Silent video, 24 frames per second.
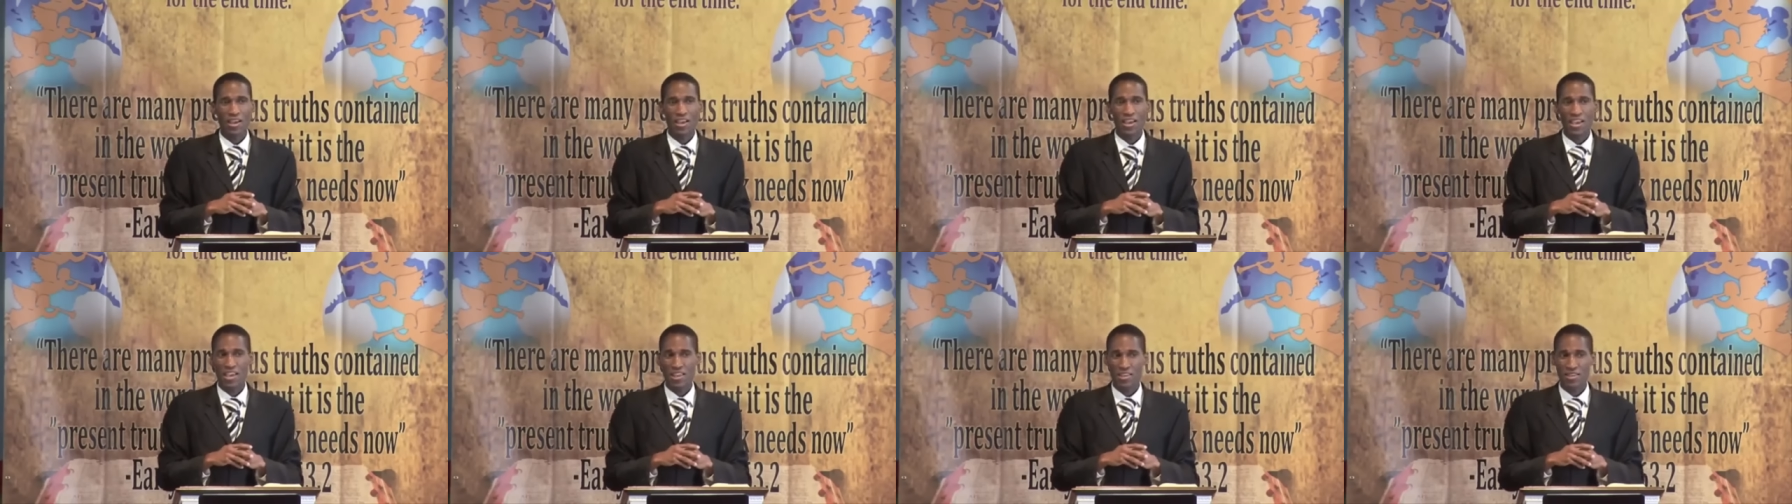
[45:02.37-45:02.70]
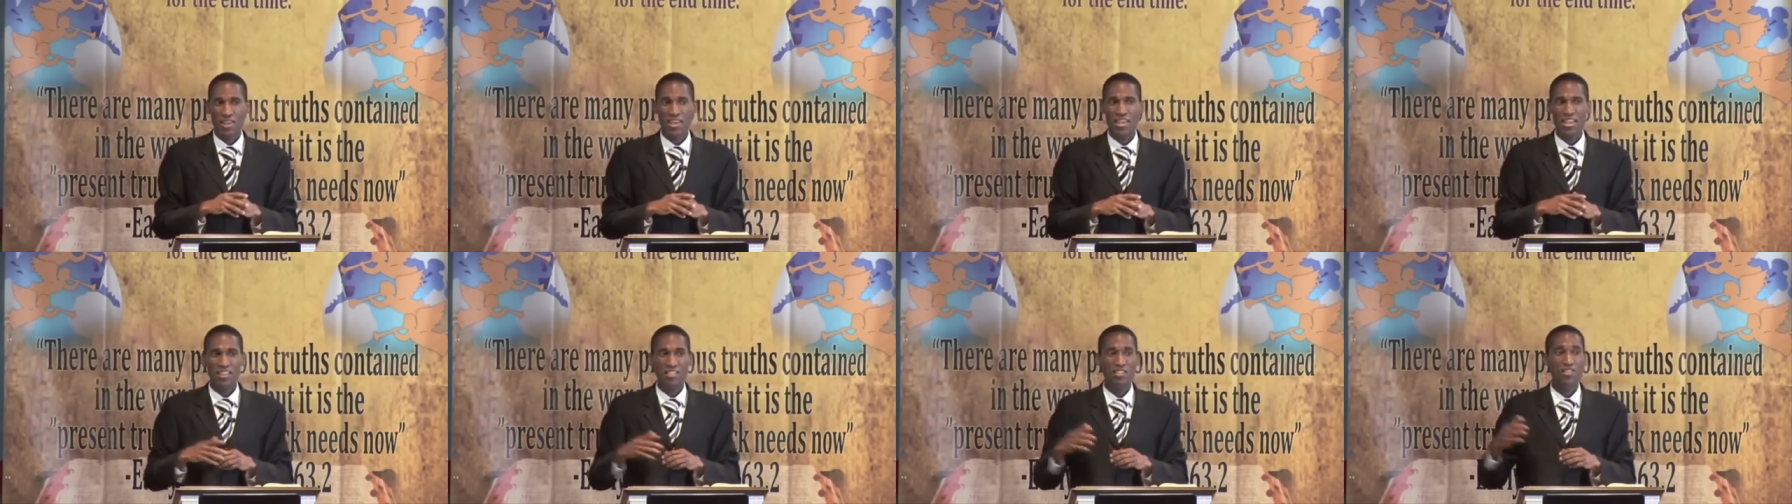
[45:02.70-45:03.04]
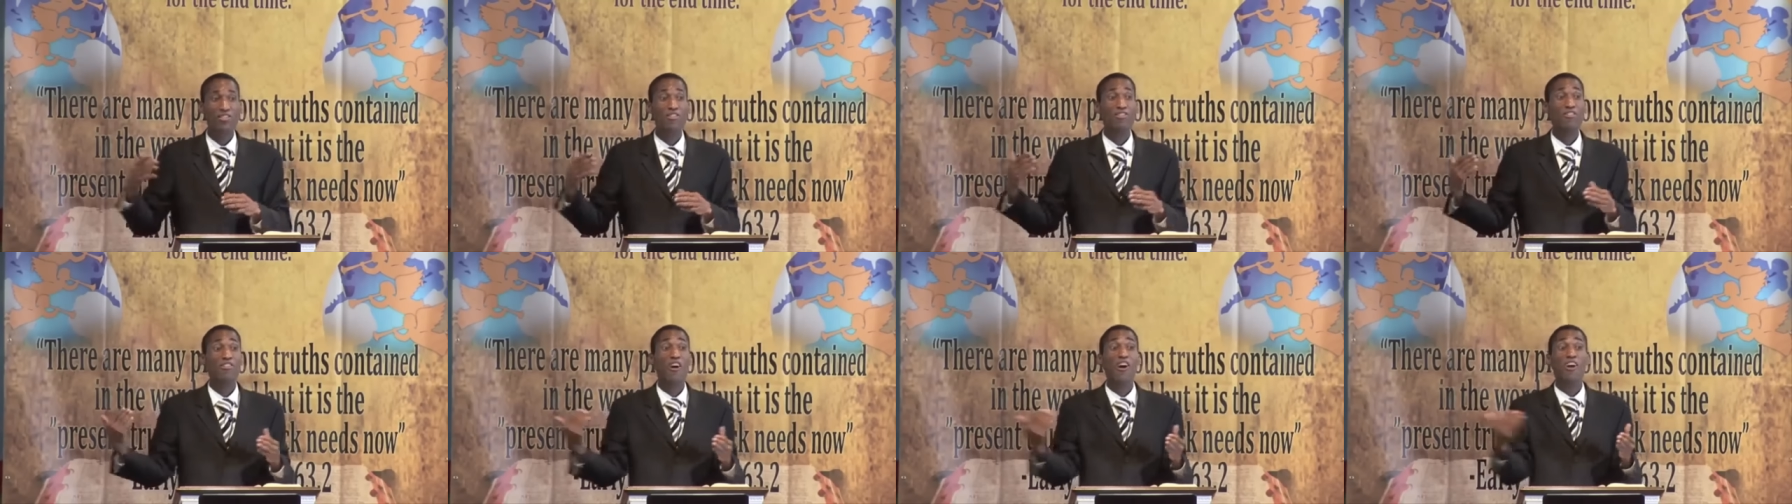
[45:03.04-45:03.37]
And it
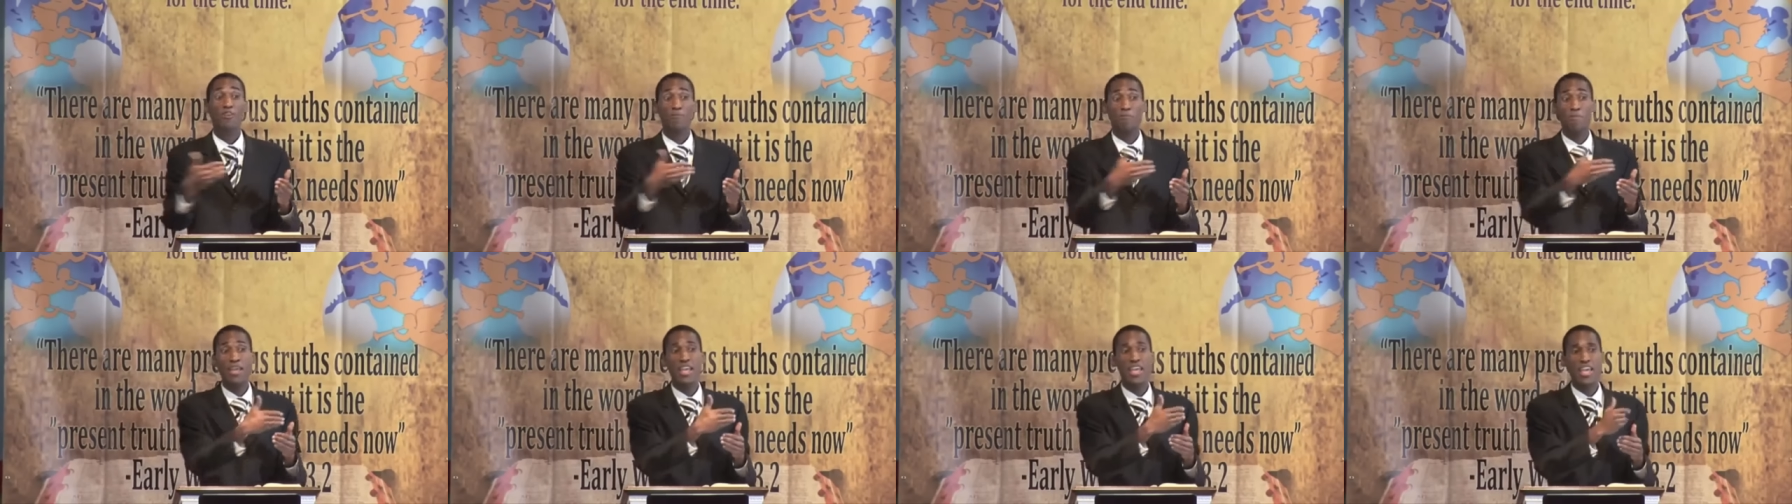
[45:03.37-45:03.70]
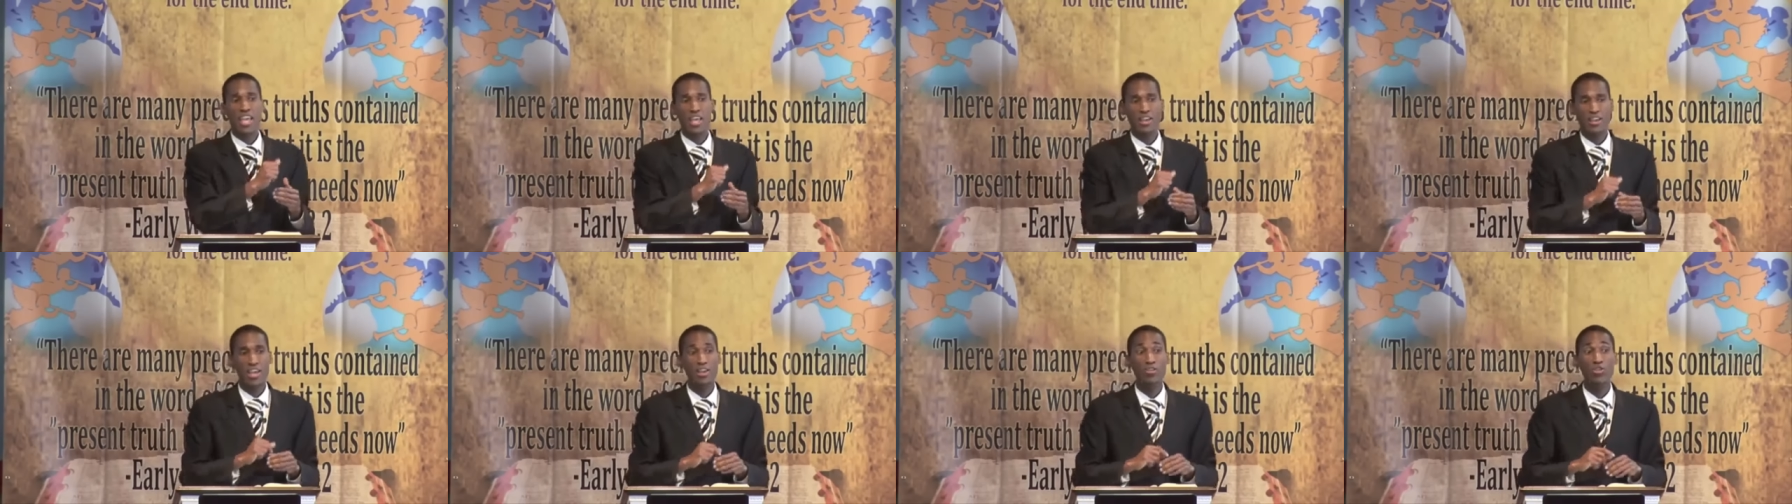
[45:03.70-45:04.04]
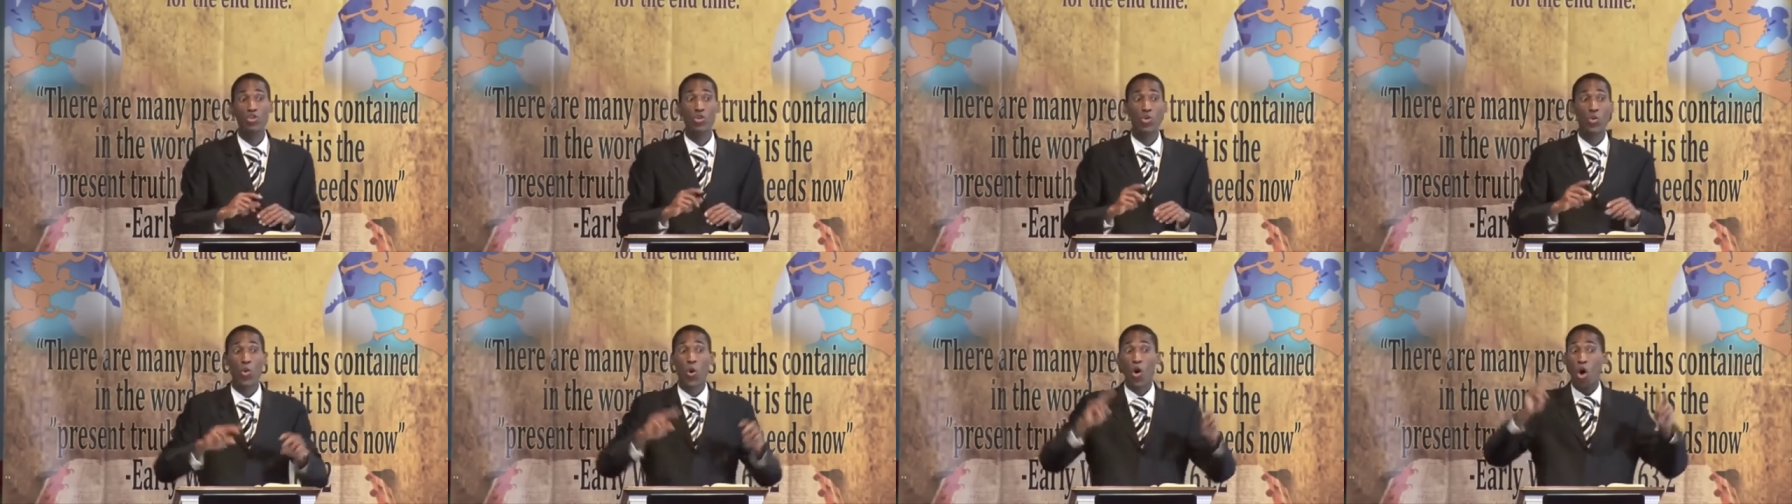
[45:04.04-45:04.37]
sucked me in
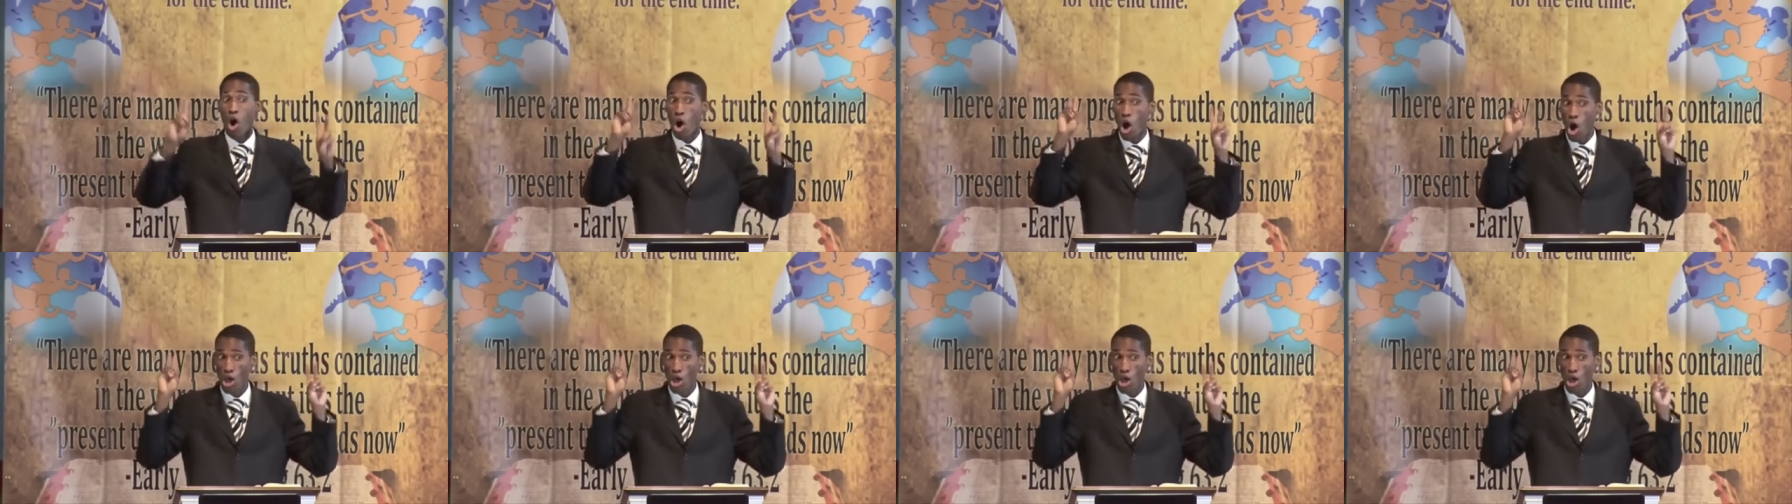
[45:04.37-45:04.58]
into